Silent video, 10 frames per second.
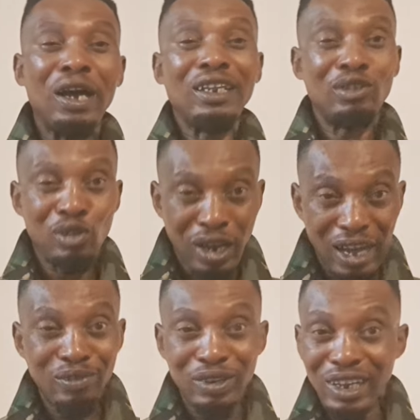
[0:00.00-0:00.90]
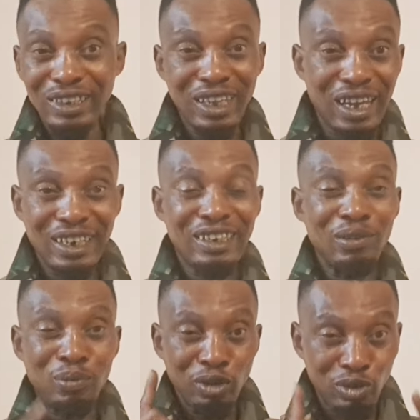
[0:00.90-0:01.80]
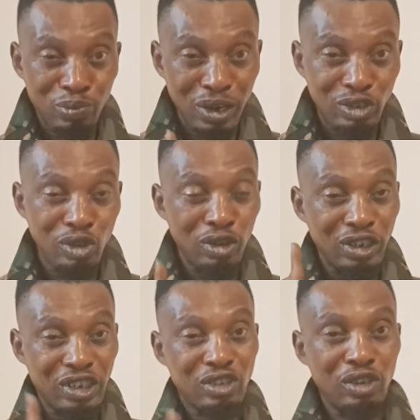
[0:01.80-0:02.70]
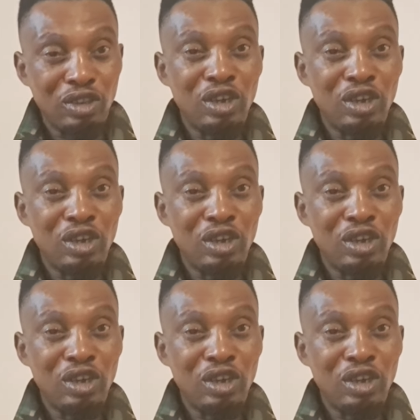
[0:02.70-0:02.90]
and you can relate anything, but make sure it is,